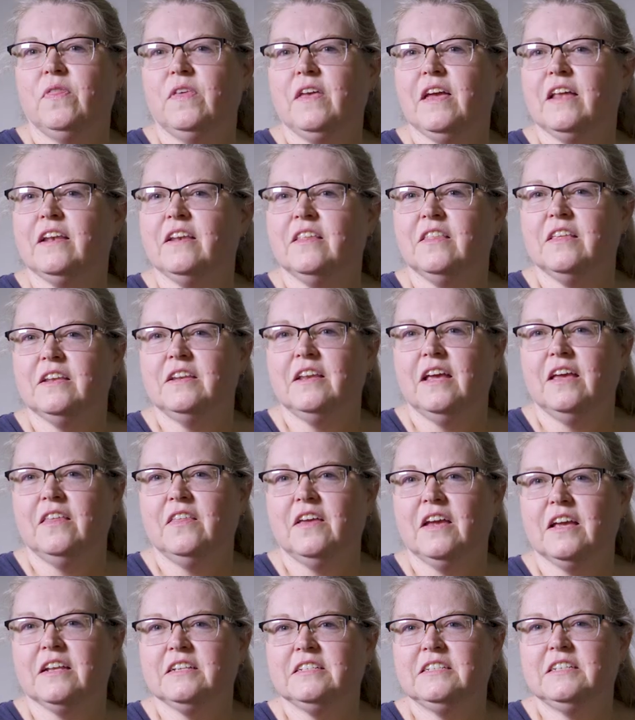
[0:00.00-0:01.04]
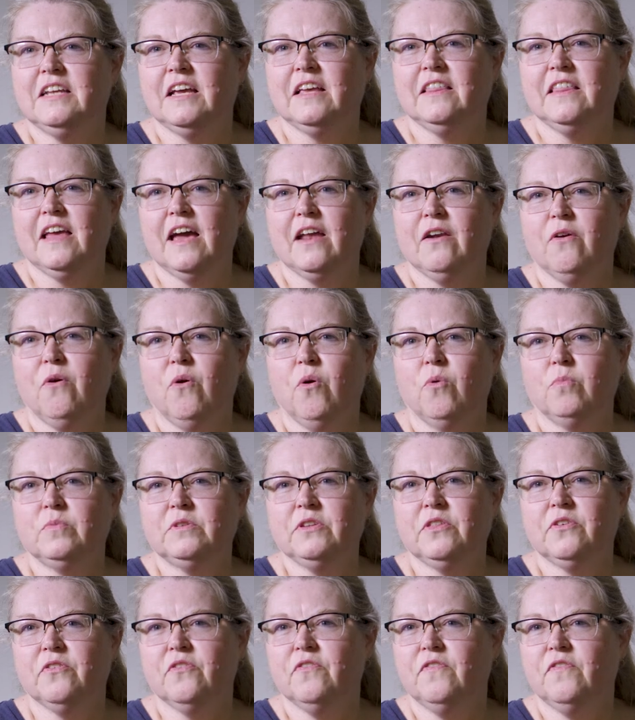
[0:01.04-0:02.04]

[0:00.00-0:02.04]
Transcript: the end of the day they get to take that home to their